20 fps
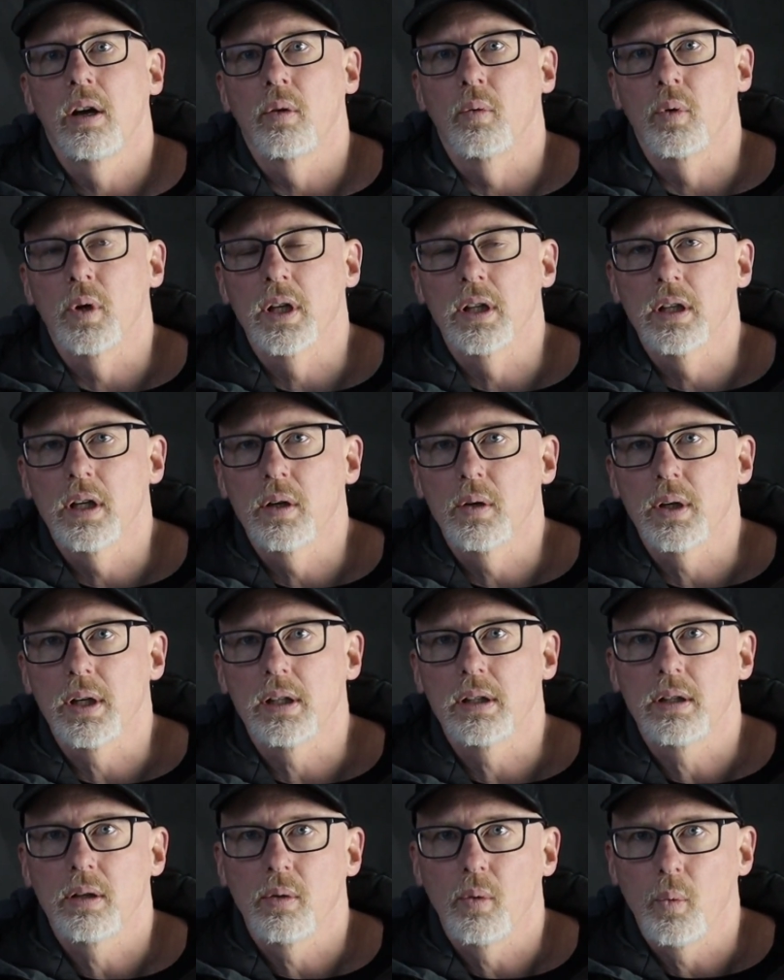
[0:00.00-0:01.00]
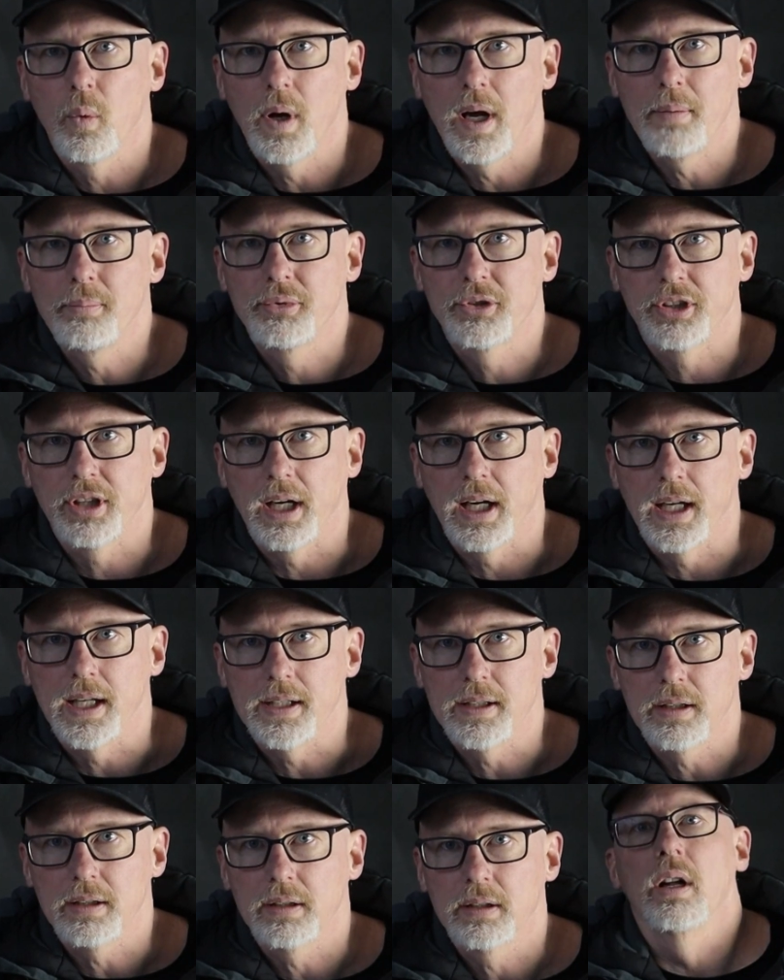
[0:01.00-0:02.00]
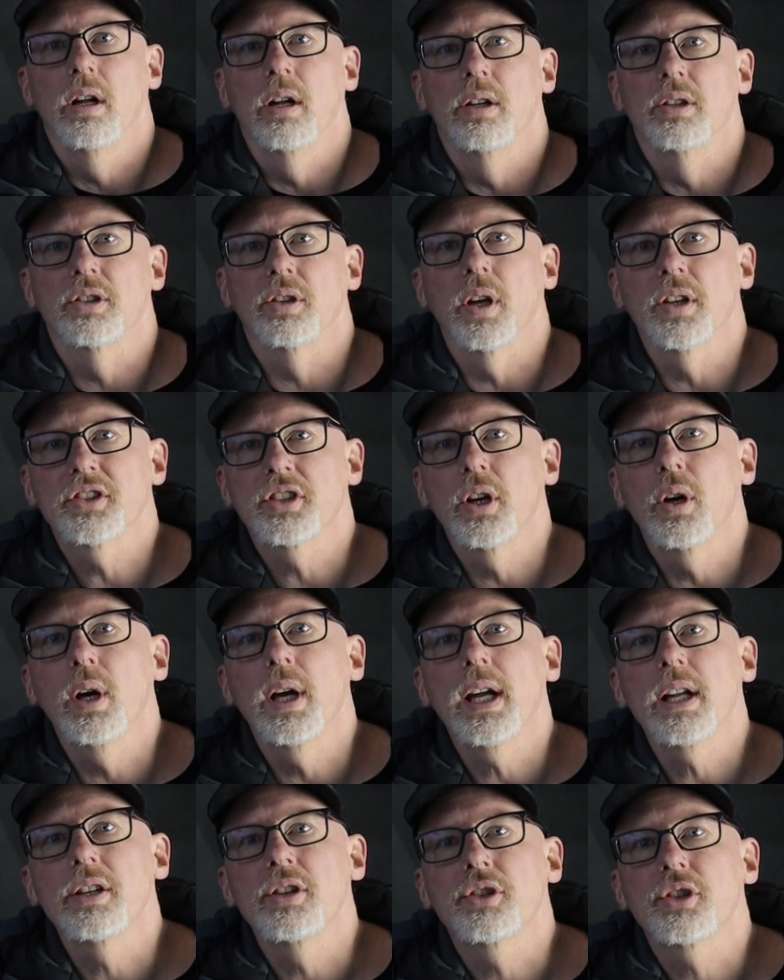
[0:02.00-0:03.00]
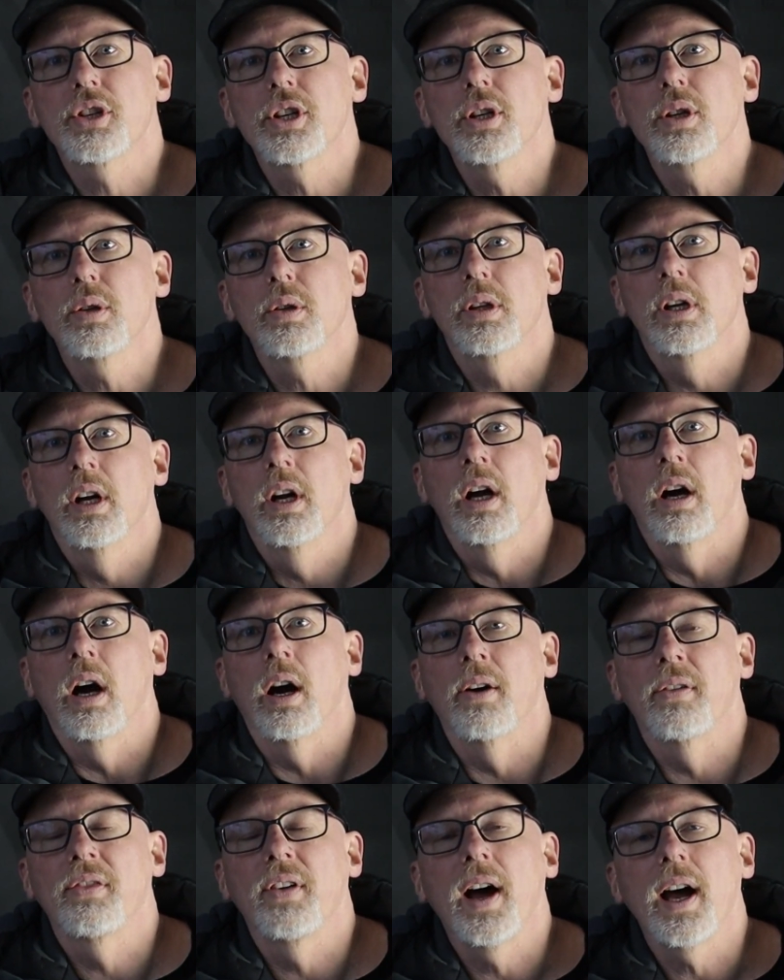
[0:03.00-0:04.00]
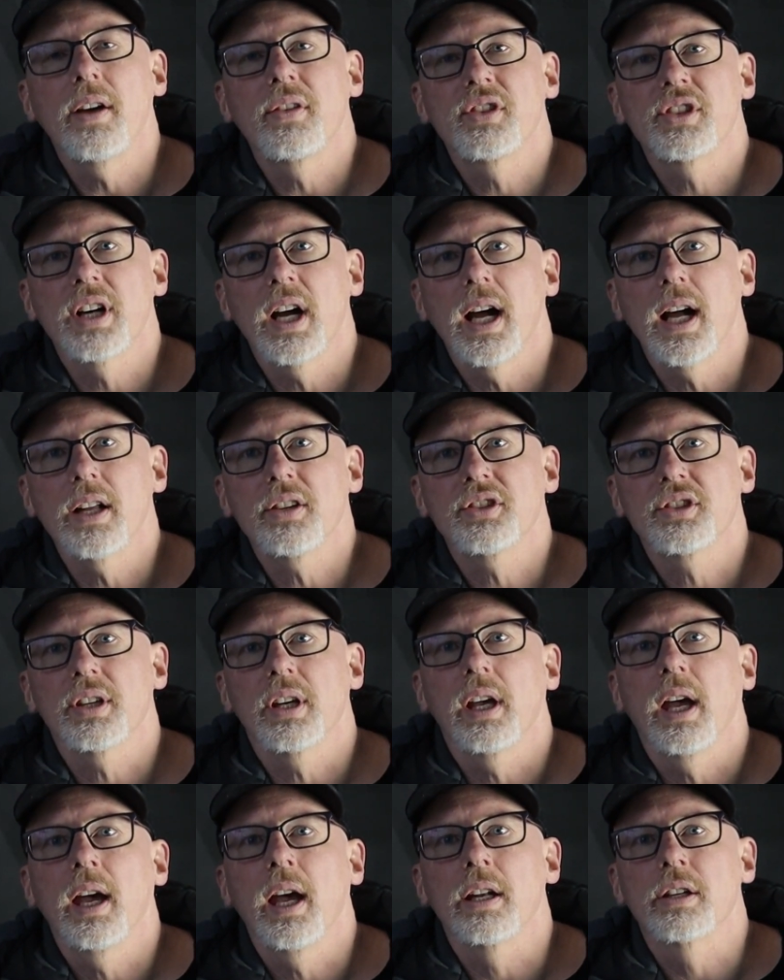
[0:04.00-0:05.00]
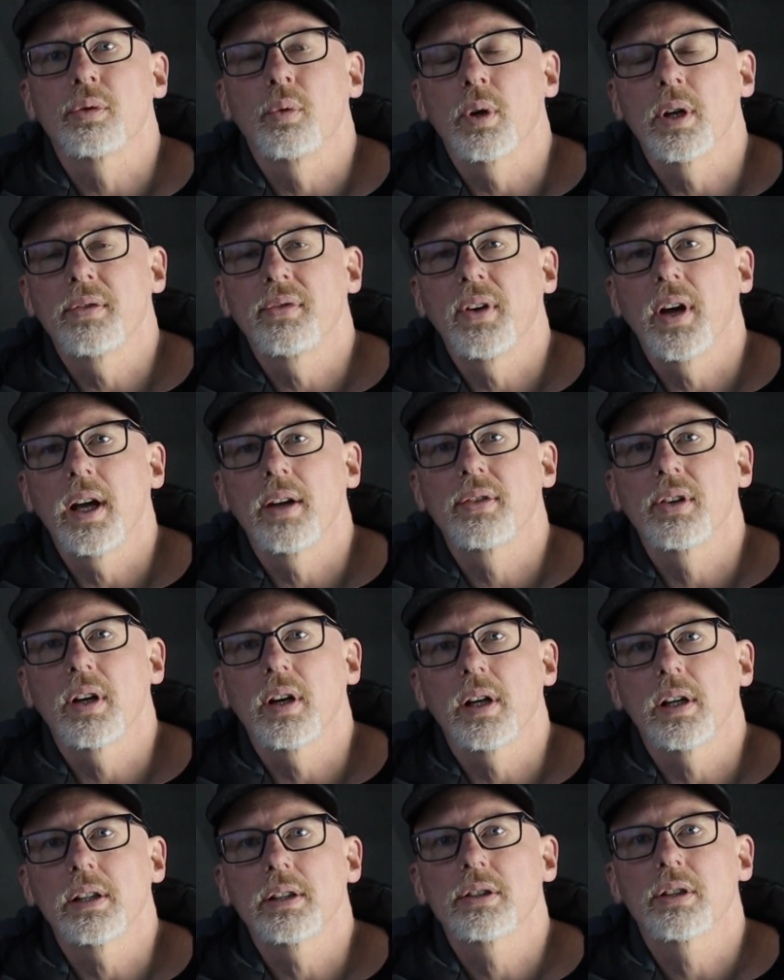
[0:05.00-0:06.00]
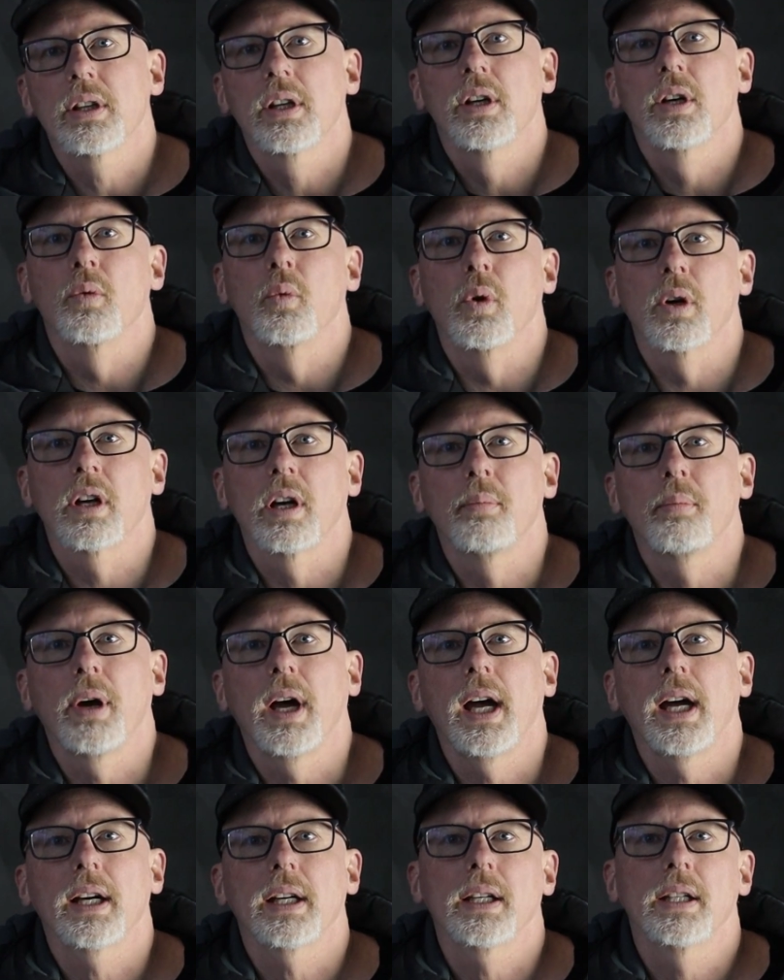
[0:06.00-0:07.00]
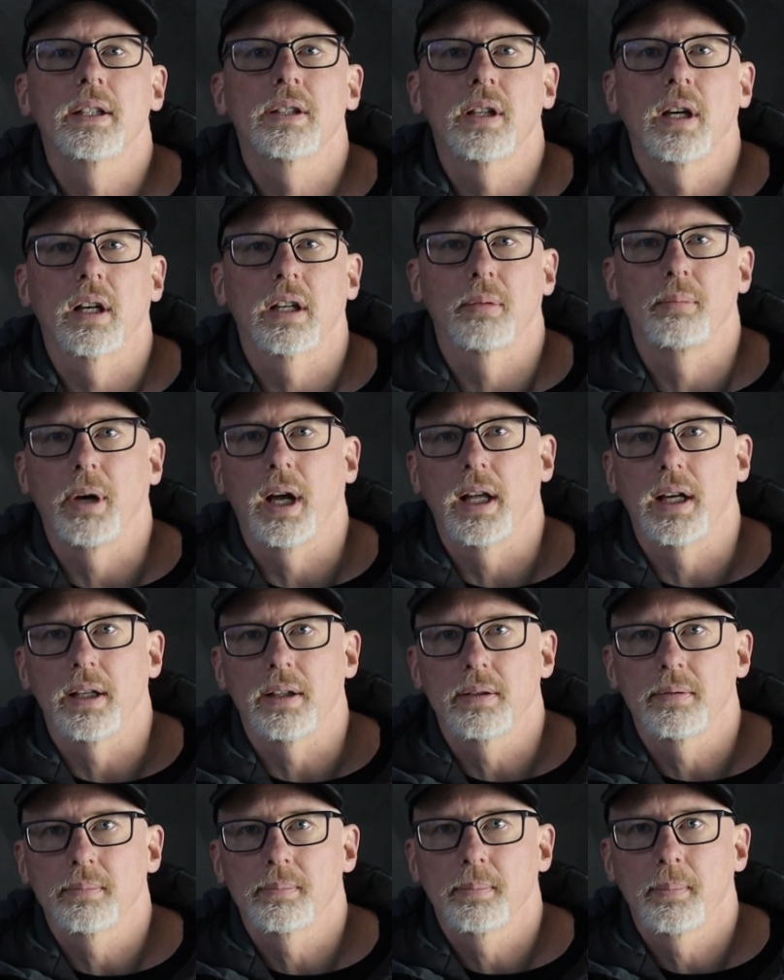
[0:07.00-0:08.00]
reloading website. So let's go ahead and shoot our 5 shots at 25 yards. We'll come back and talk about it.